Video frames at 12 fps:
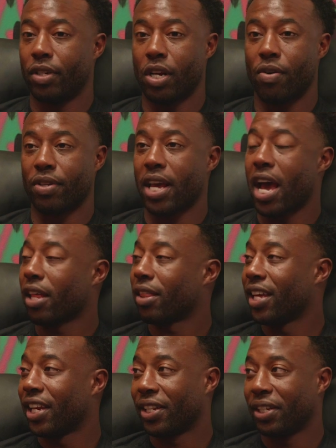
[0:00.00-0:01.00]
is
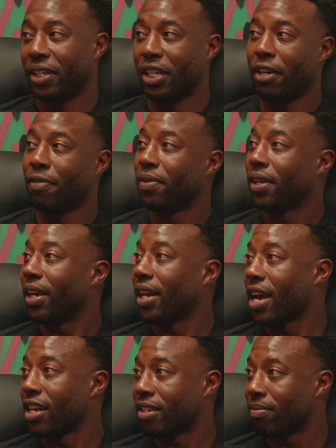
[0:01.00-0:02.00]
athletically
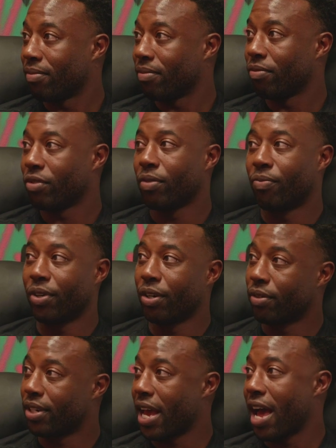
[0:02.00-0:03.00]
gifted, has some
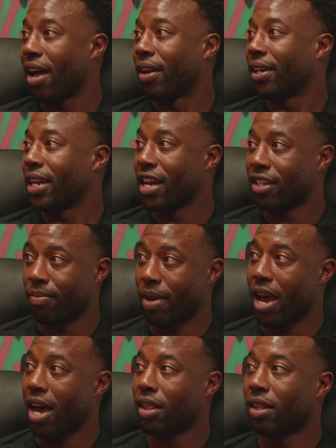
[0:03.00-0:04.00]
real talent, has
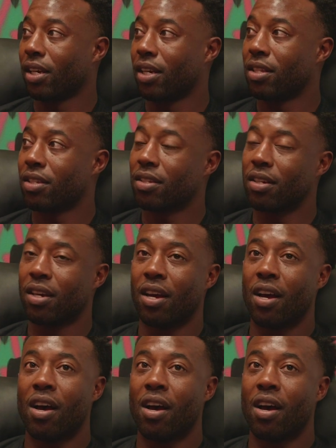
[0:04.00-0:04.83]
some athletes,